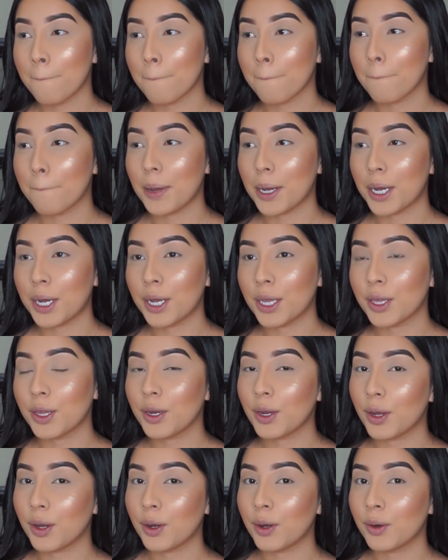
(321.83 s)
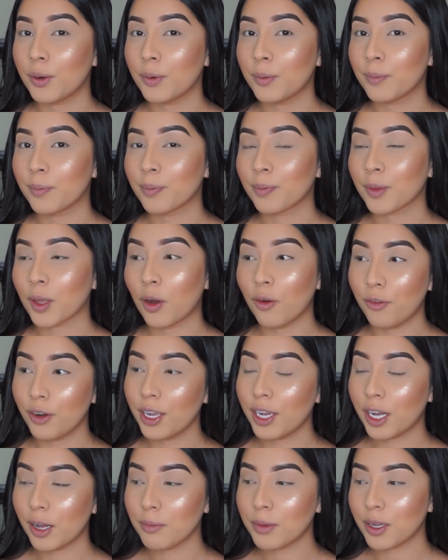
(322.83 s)
but you know, hopefully
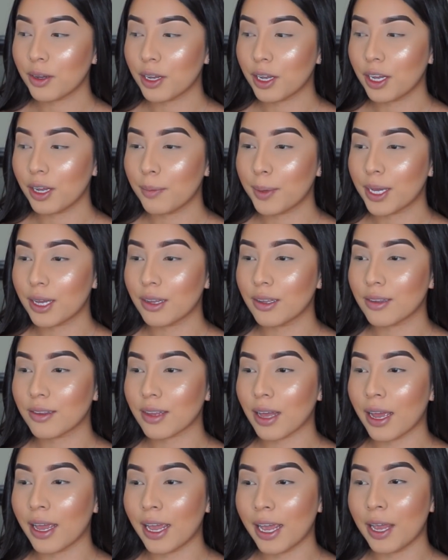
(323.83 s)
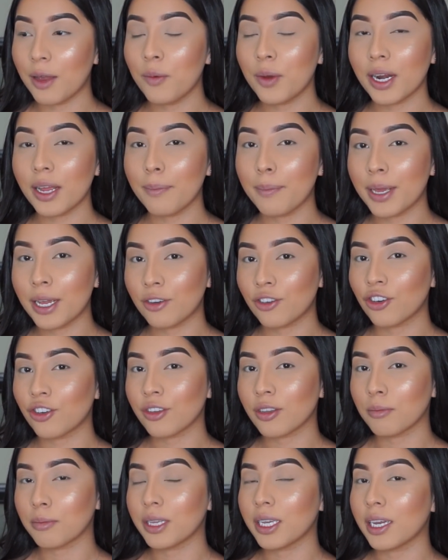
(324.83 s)
it comes out good, because I hate when I picture
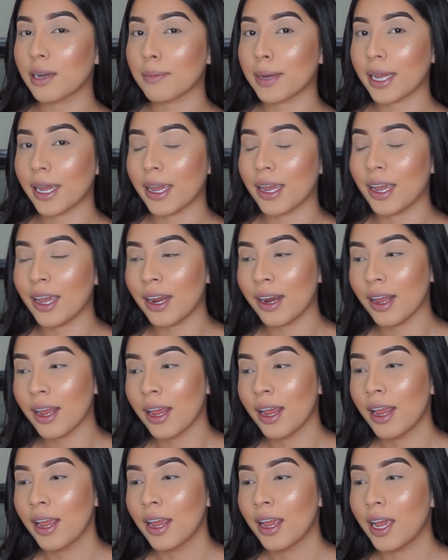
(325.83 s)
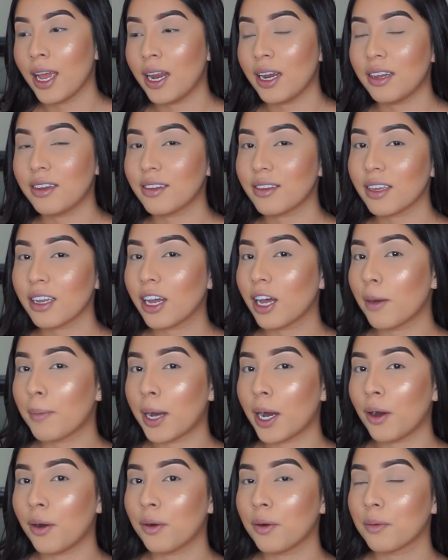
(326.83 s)
something in my head and it doesn't come
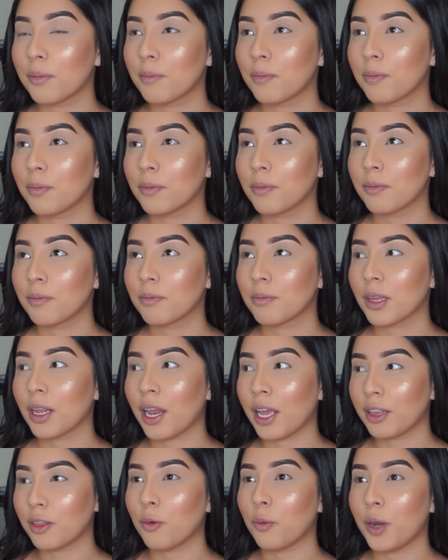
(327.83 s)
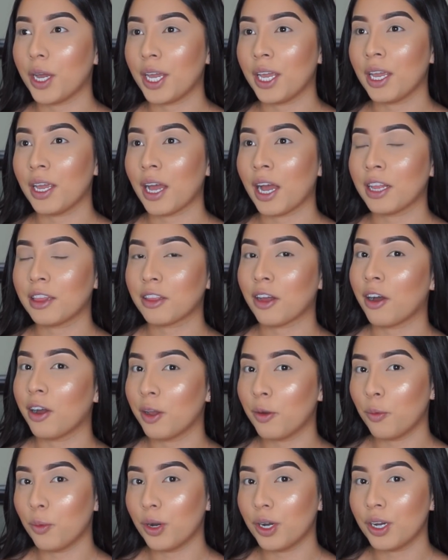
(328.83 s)
out like the way I thought
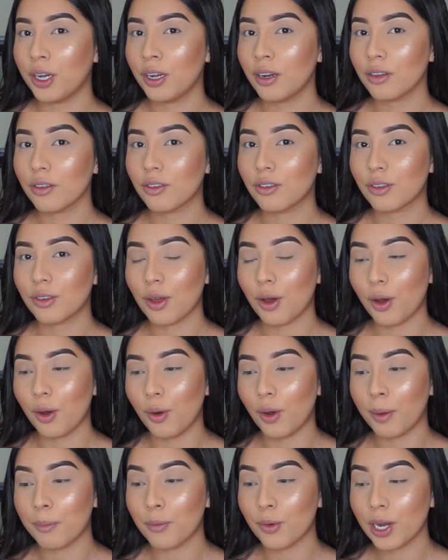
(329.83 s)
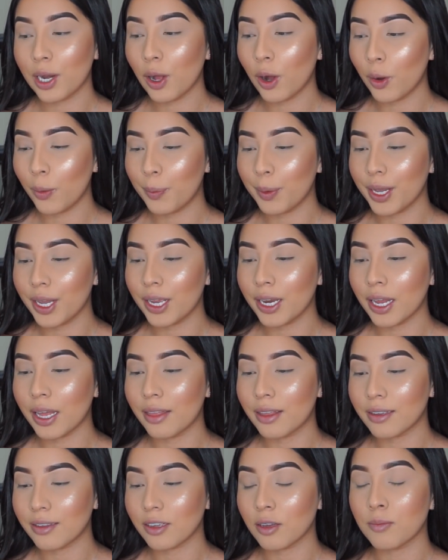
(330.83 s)
it would. So I'm really hoping
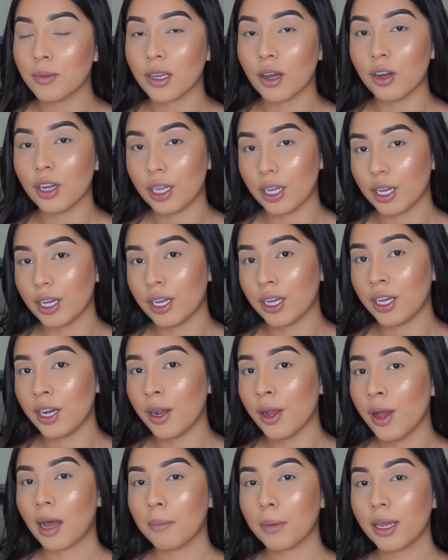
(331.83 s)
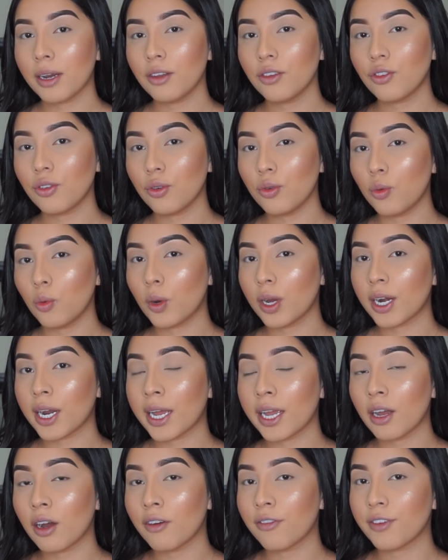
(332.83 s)
this comes out good. I'm gonna do one
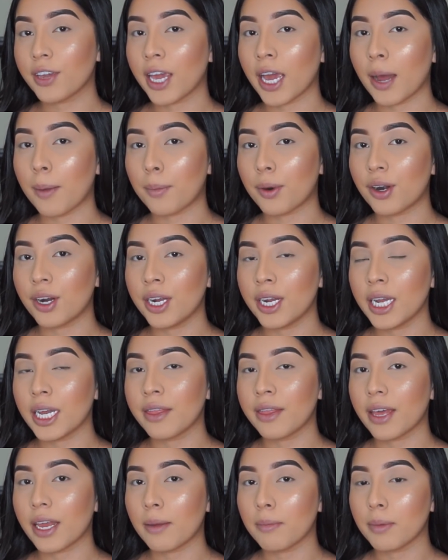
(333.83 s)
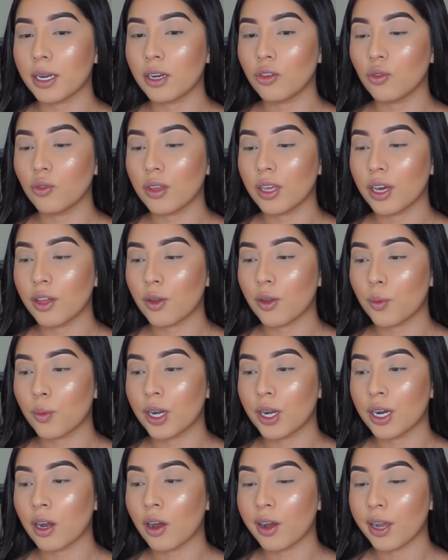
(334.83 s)
eye off camera and then I'm gonna do the other
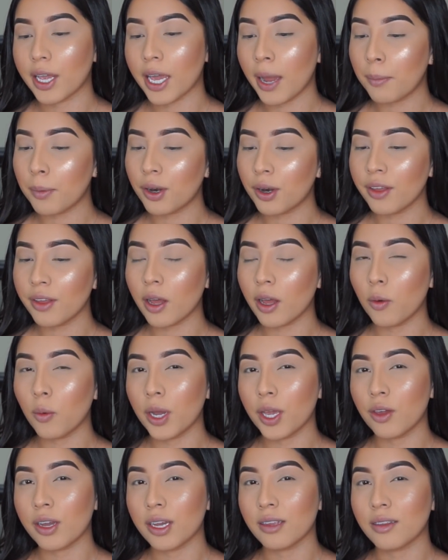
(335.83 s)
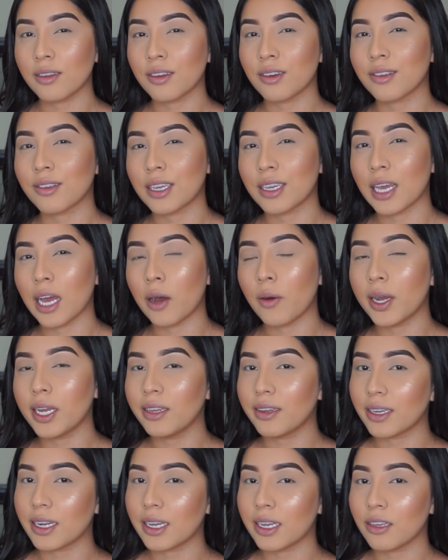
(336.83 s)
one on camera. That way you guys could see how I
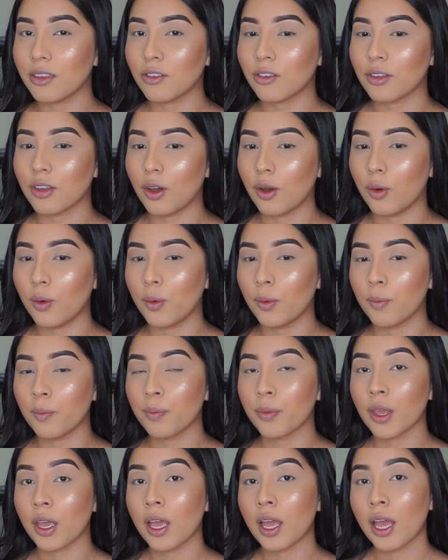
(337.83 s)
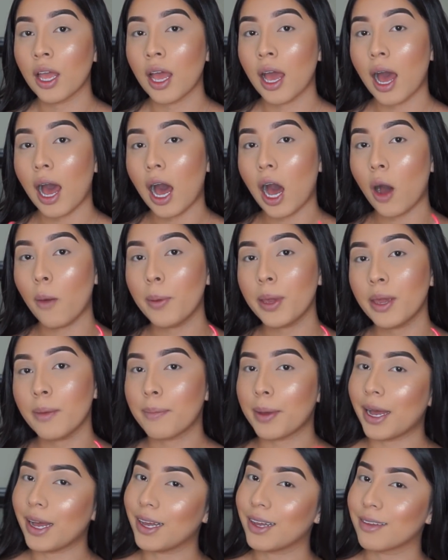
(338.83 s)
did it. So I'll be
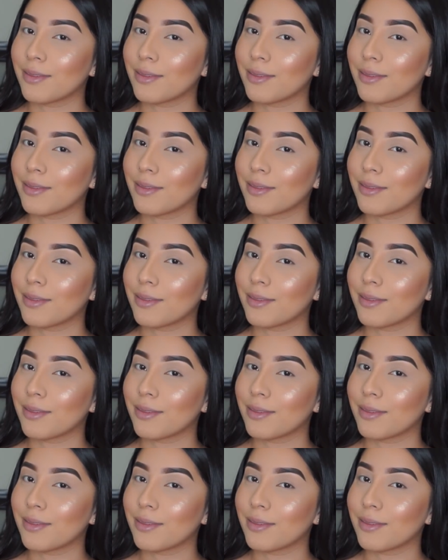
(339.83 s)
back.